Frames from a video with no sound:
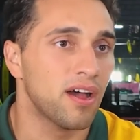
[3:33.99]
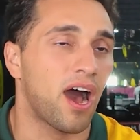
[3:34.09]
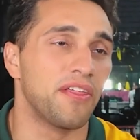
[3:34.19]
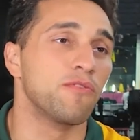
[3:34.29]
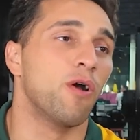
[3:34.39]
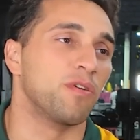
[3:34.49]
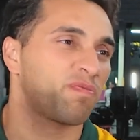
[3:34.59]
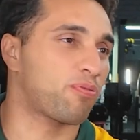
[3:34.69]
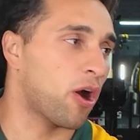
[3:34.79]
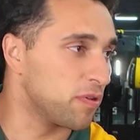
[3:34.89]
I think what was
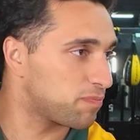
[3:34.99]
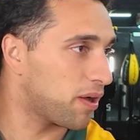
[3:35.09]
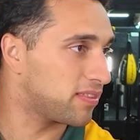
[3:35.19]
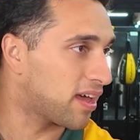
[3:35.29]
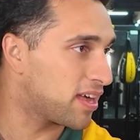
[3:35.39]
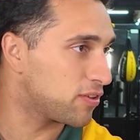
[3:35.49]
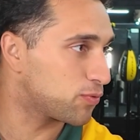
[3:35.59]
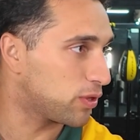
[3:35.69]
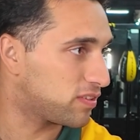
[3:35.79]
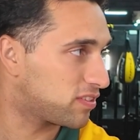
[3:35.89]
promised by Dana
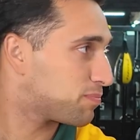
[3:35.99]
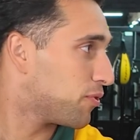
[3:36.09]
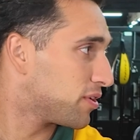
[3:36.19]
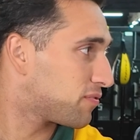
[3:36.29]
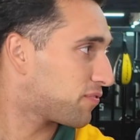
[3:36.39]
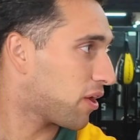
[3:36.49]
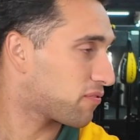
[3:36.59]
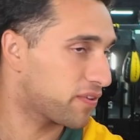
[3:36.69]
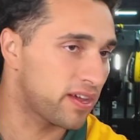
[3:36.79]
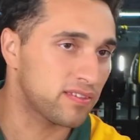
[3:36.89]
is what disappointed
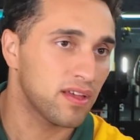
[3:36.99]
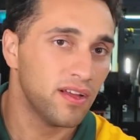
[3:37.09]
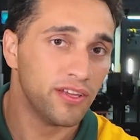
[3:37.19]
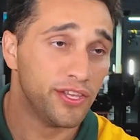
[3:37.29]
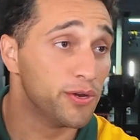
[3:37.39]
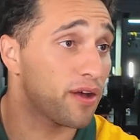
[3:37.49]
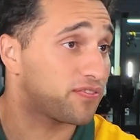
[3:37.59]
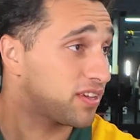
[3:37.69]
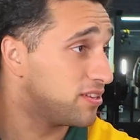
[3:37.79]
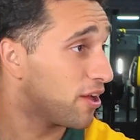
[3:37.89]
fight fans.
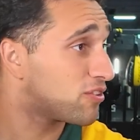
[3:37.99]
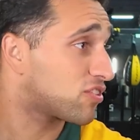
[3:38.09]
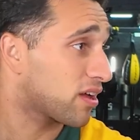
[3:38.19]
UFC Noche,